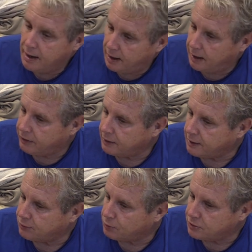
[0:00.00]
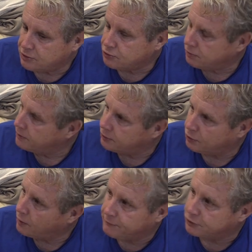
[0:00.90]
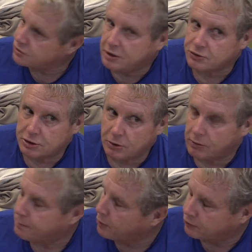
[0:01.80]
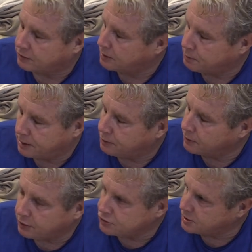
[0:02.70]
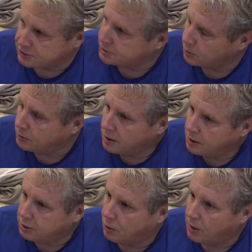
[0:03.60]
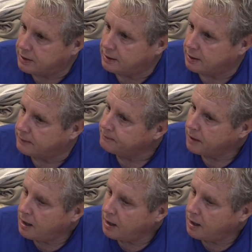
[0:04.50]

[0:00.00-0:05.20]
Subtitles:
And I think that's the way she's run this office. She doesn't know the pulse of the people here. She has no idea.